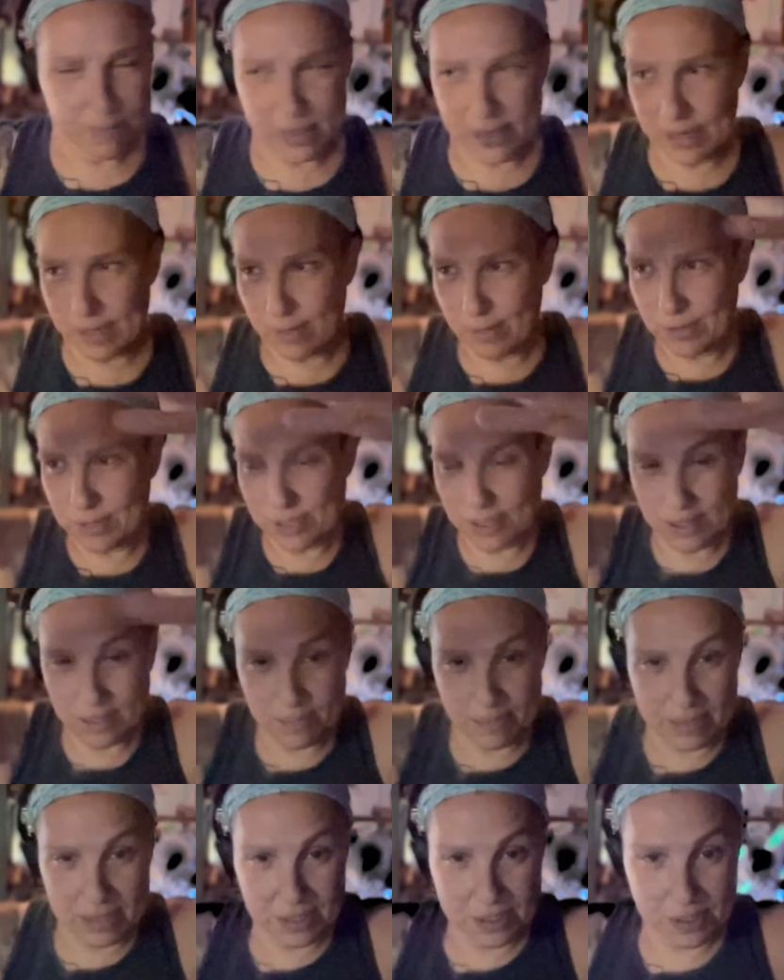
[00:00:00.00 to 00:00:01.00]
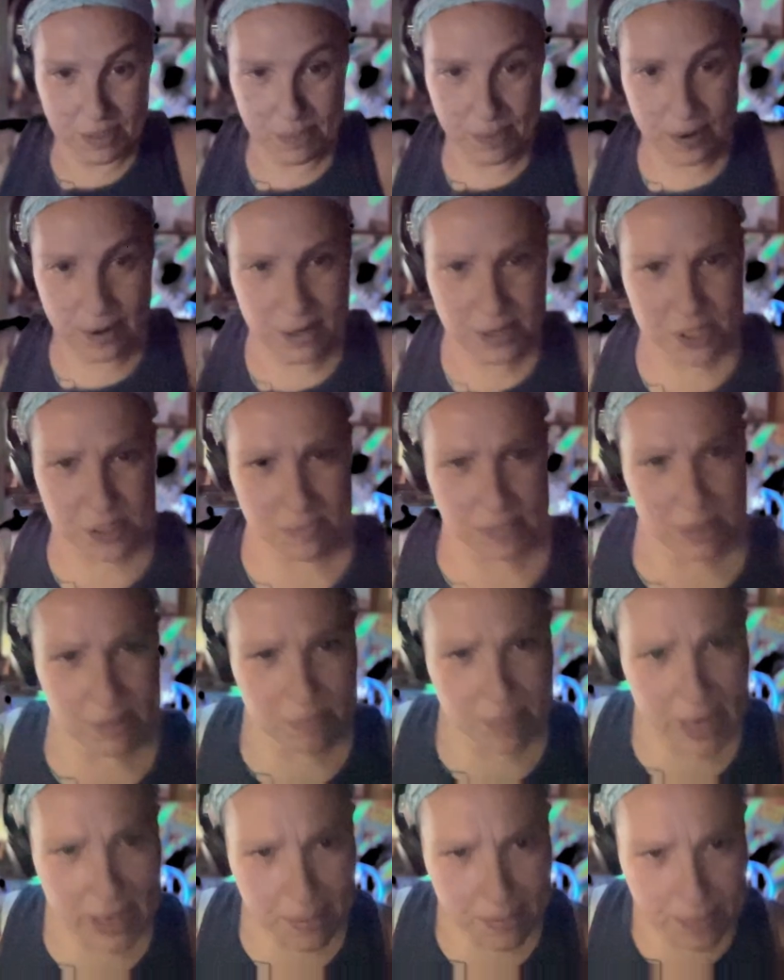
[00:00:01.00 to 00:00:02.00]
and it was on a piece of
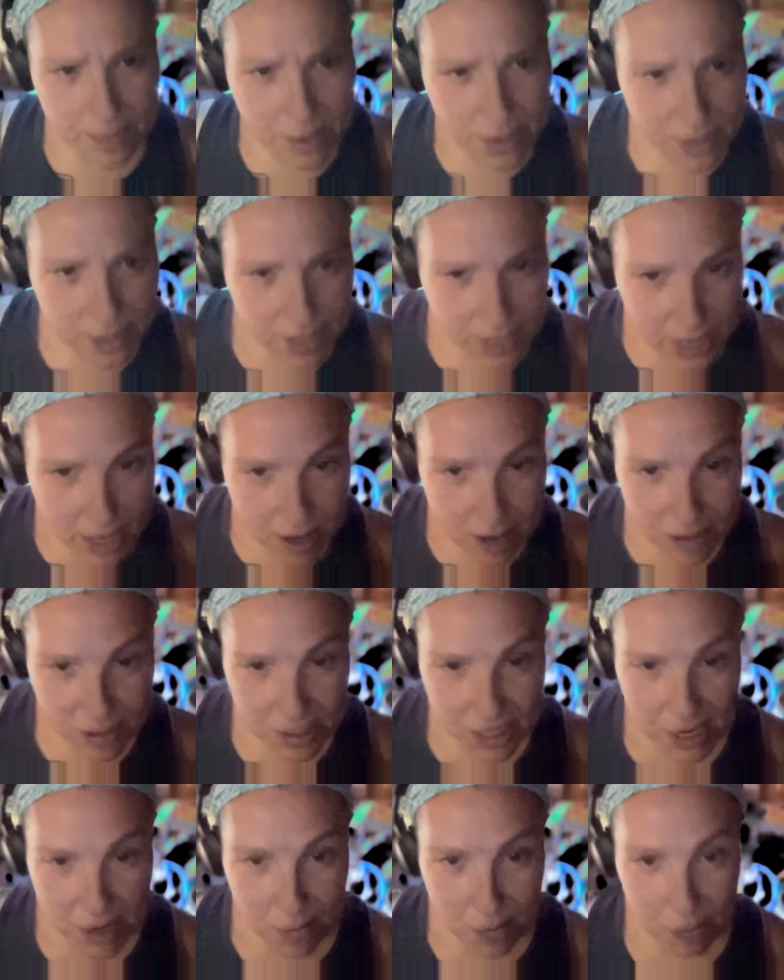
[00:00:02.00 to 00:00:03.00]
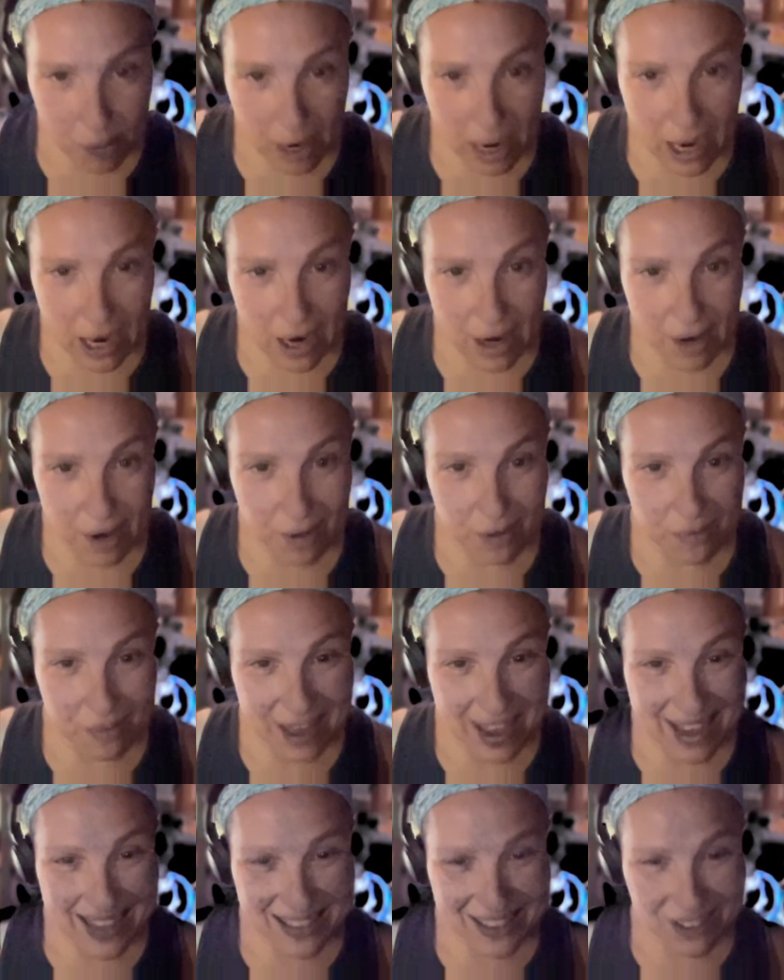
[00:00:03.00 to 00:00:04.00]
parchment paper. And I was like, wow,
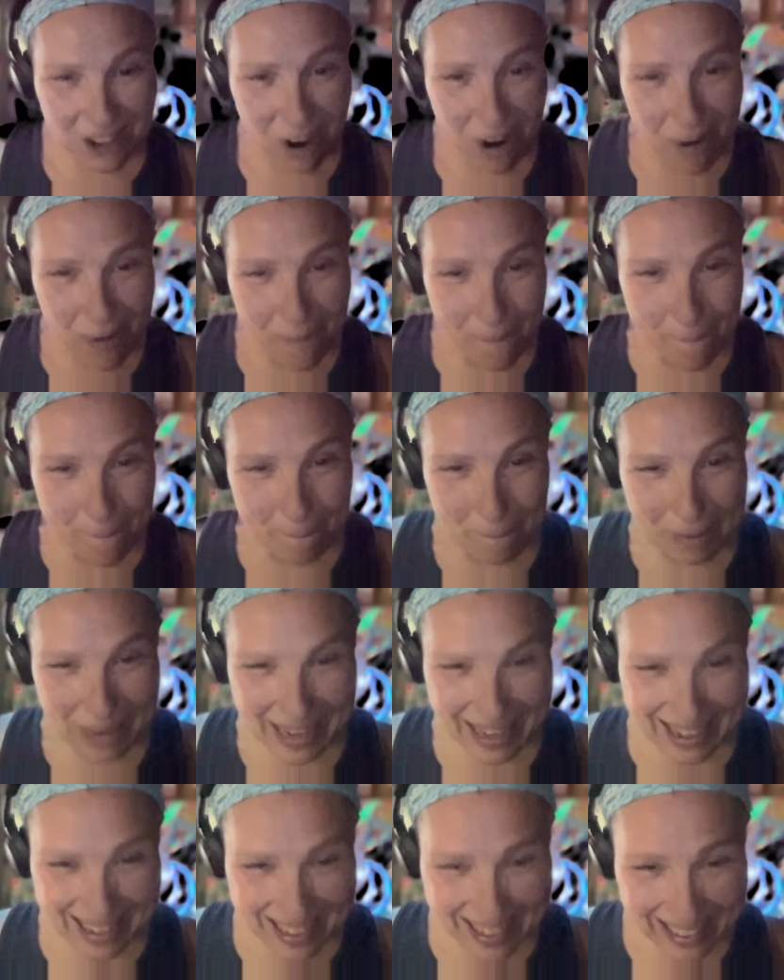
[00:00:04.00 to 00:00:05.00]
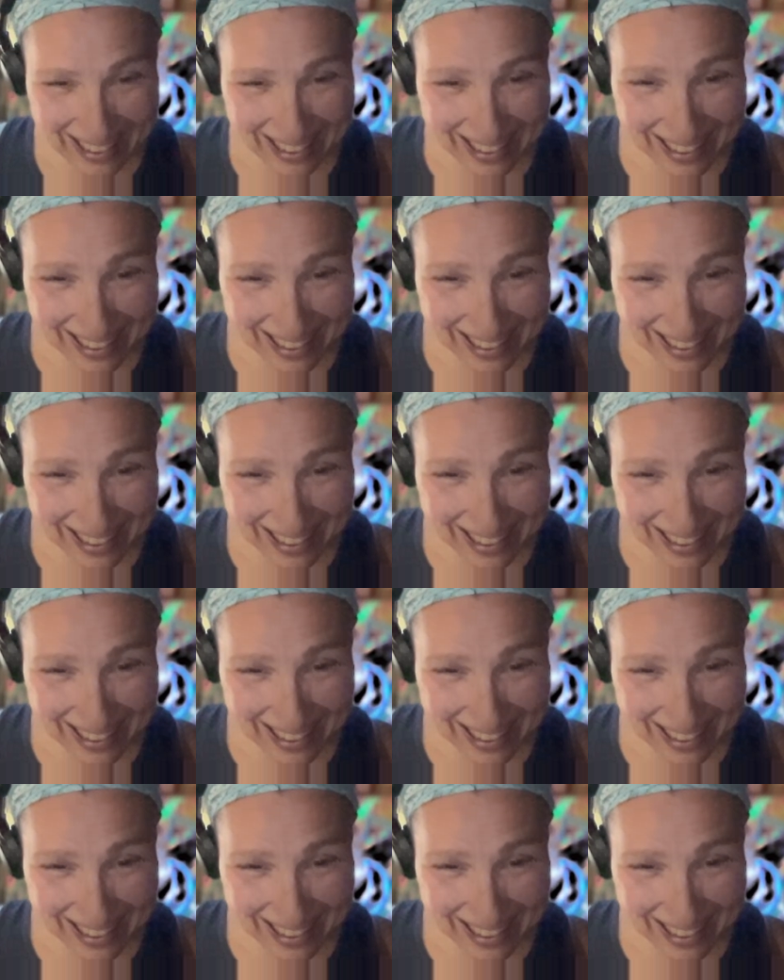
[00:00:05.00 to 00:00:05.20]
that's all me?